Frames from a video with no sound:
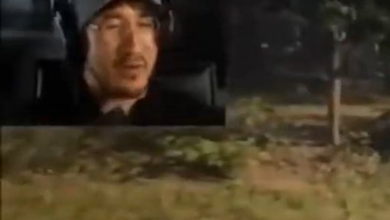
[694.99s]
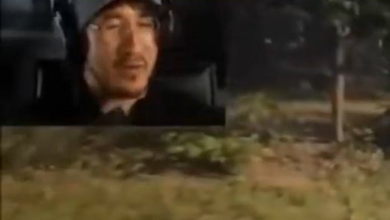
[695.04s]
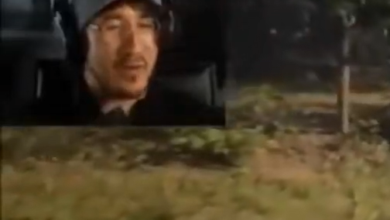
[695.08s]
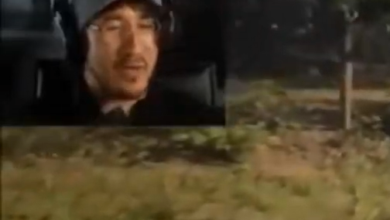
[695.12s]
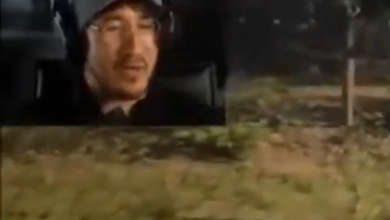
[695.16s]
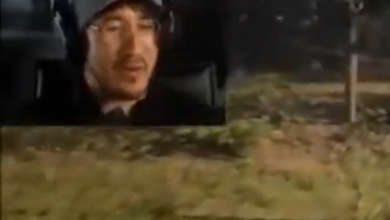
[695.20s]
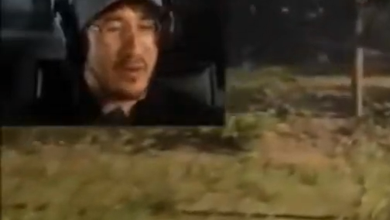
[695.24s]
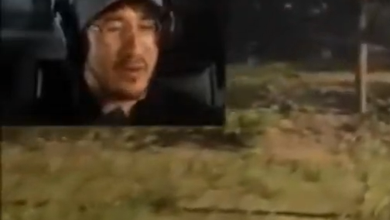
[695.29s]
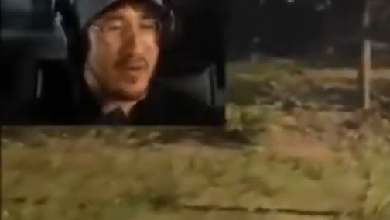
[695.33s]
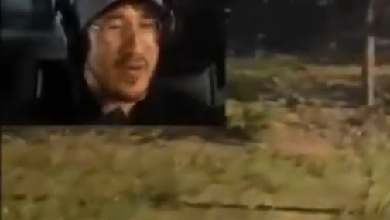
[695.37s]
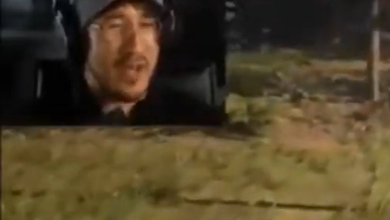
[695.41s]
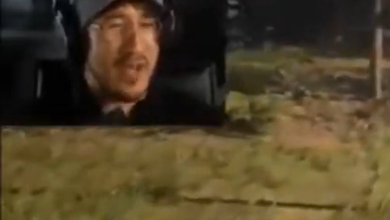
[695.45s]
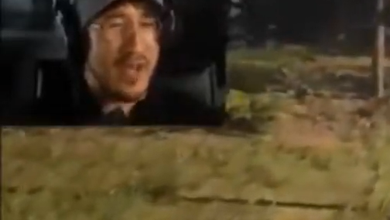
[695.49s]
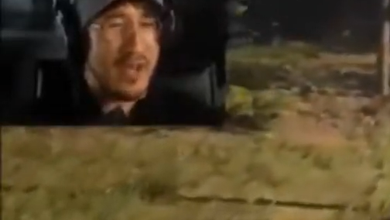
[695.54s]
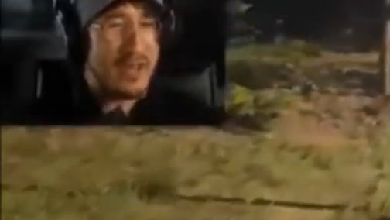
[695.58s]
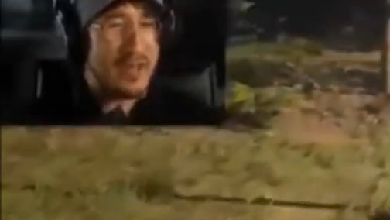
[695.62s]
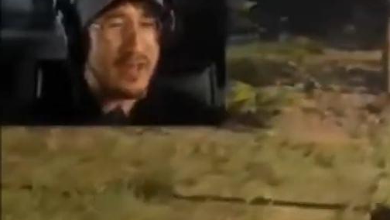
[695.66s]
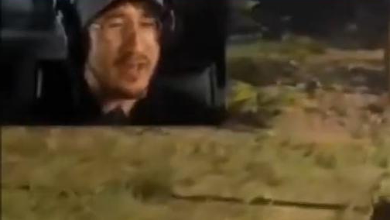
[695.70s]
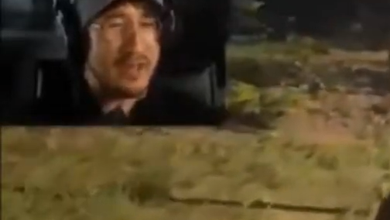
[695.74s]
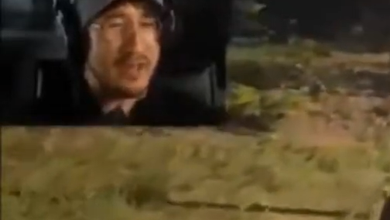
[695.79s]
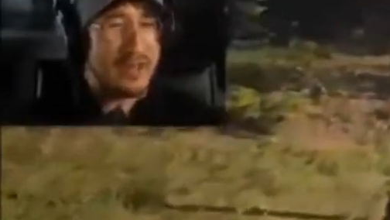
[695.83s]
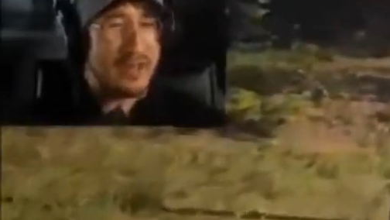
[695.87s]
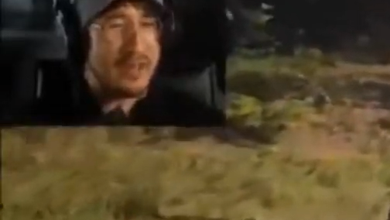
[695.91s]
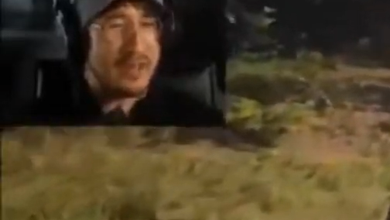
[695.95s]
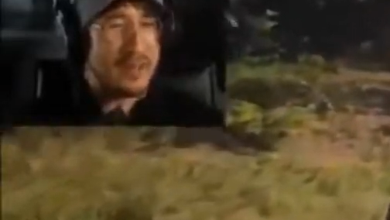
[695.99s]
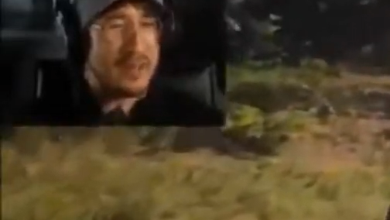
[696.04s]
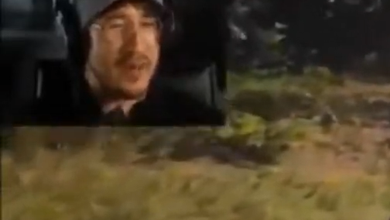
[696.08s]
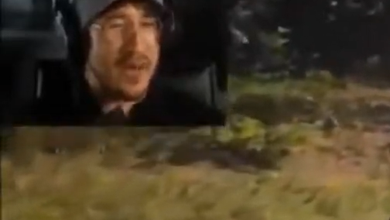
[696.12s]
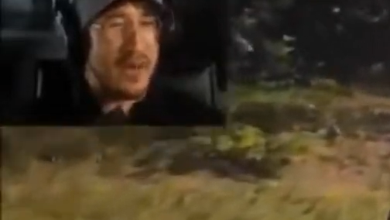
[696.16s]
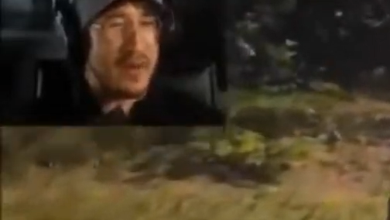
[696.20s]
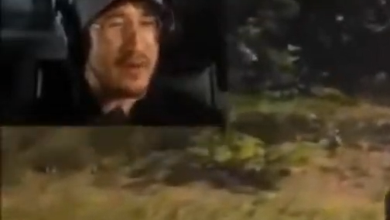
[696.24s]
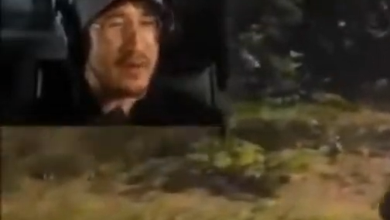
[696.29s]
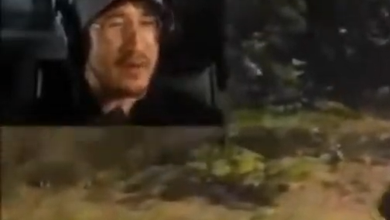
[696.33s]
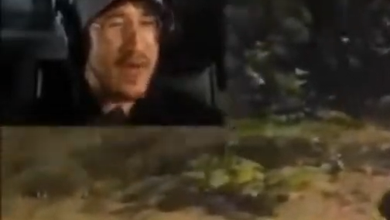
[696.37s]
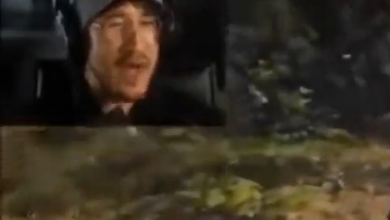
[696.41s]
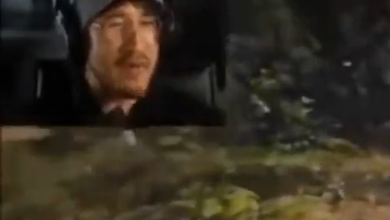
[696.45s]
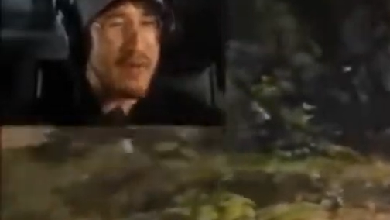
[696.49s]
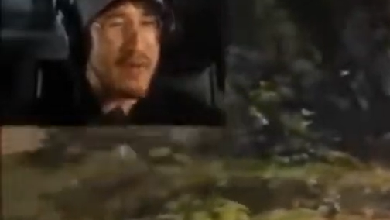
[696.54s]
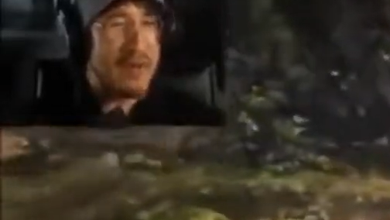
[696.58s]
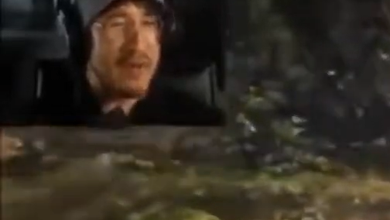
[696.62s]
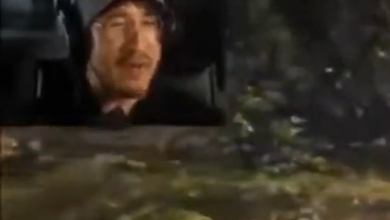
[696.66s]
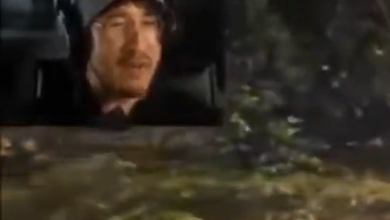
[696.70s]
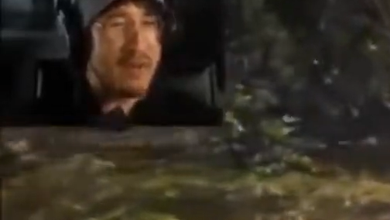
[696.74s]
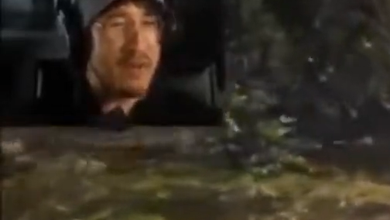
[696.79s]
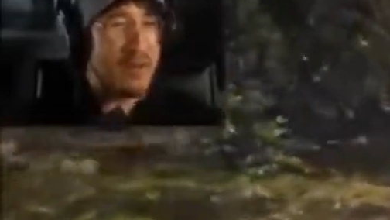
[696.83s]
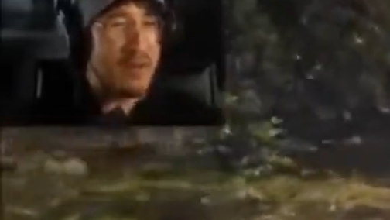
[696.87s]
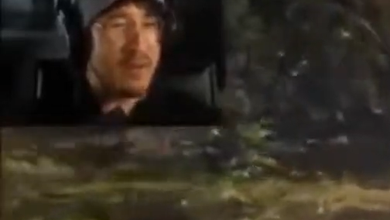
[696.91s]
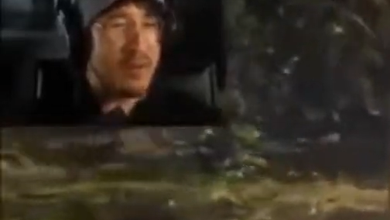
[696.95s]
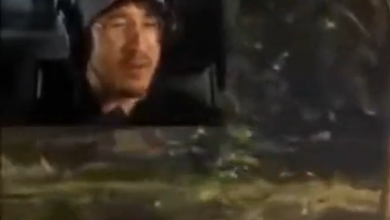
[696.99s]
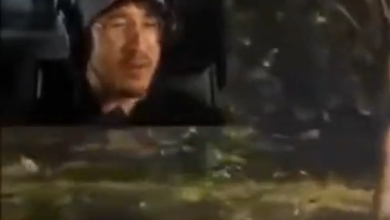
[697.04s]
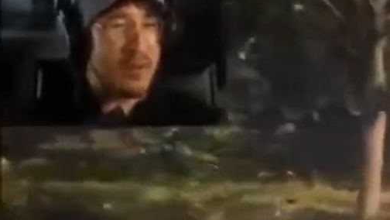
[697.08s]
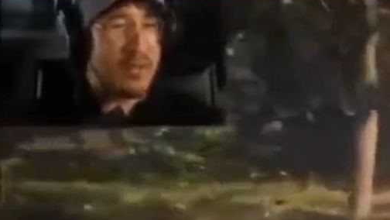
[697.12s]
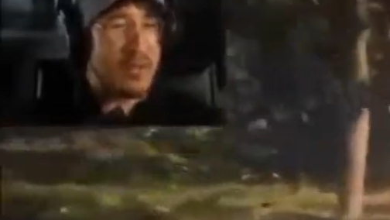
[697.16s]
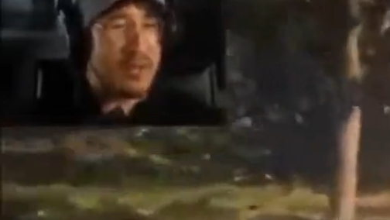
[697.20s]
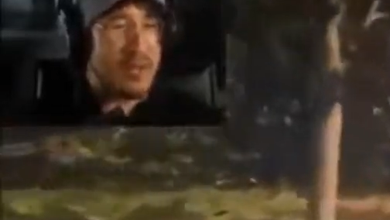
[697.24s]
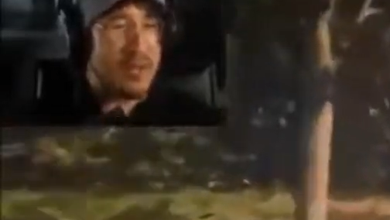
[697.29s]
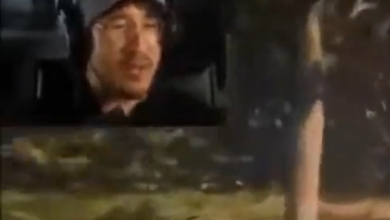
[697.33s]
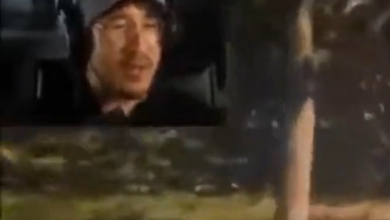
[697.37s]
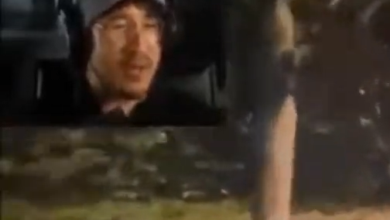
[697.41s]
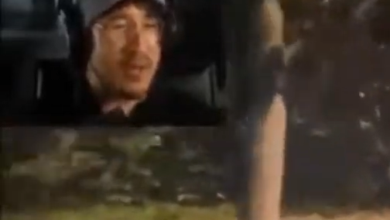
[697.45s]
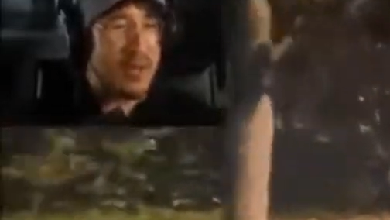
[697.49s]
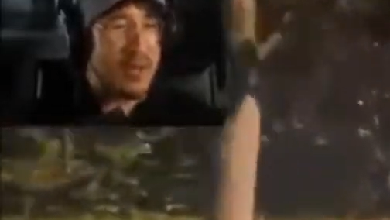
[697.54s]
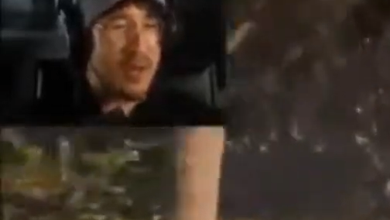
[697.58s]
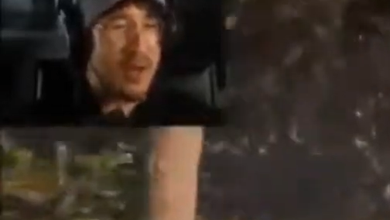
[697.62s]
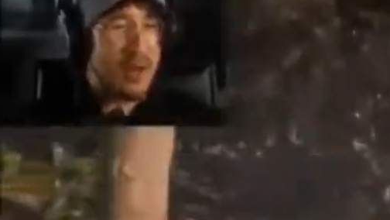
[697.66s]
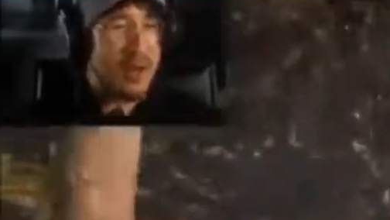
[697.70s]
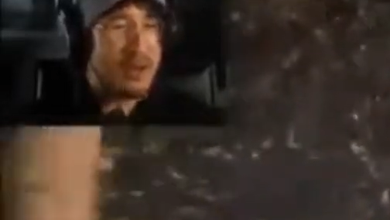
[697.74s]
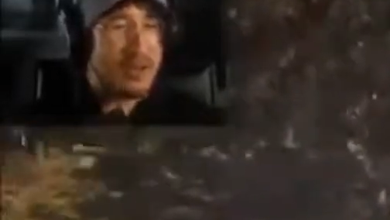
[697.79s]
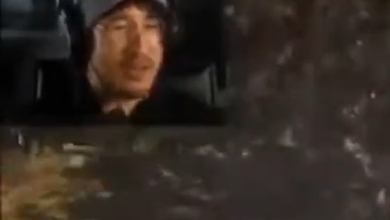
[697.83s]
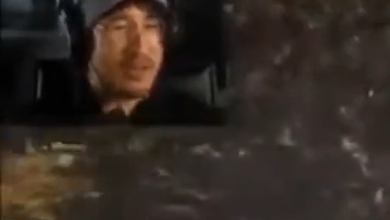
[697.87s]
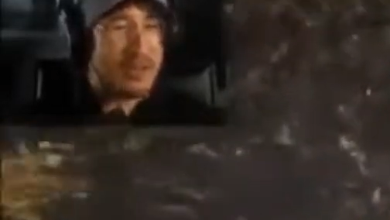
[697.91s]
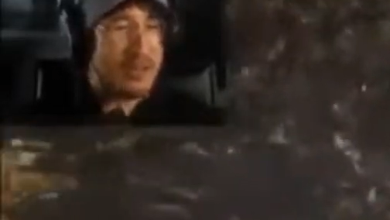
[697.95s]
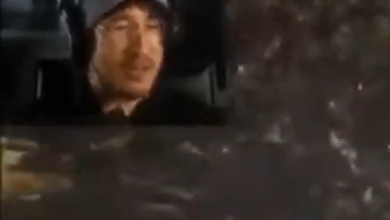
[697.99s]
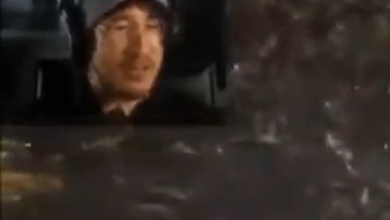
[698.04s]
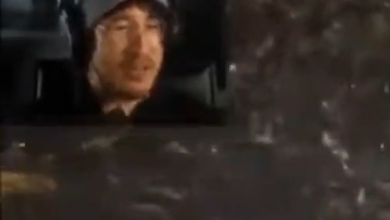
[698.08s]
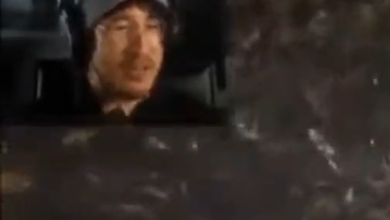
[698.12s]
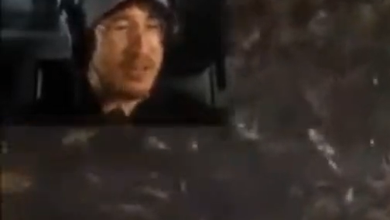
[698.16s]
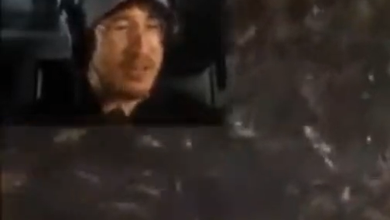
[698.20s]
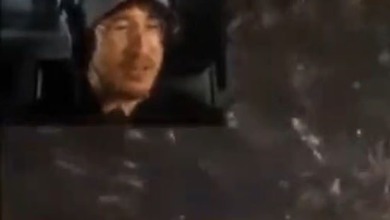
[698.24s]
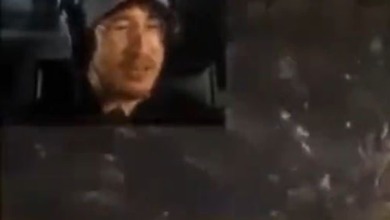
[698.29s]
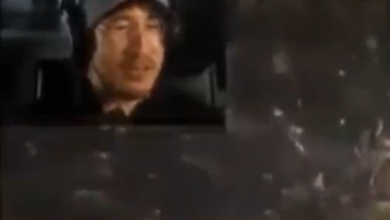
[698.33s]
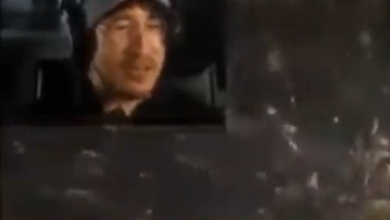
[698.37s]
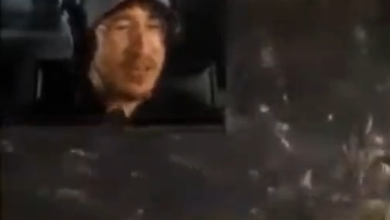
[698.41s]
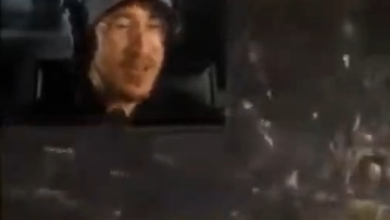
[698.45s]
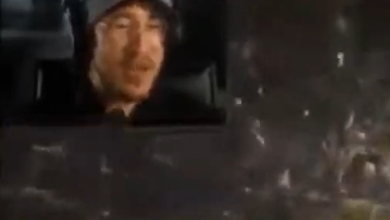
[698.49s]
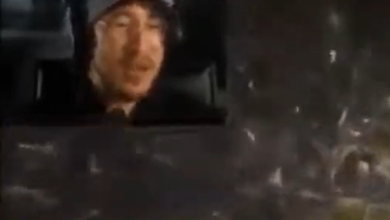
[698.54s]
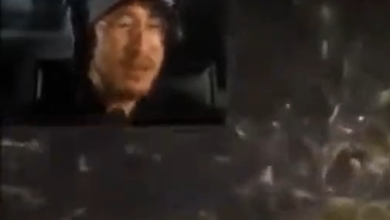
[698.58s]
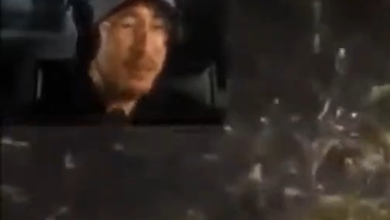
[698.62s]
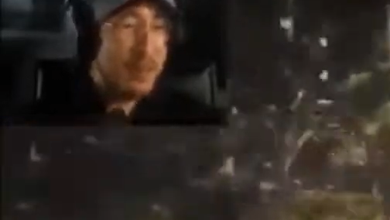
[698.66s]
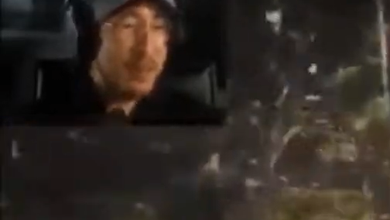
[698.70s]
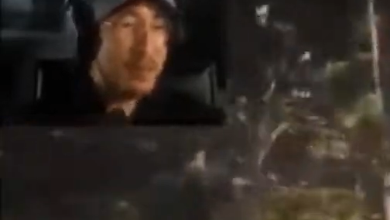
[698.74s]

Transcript: would we do that? Well, I mean, we're a bunch of thugs and killers.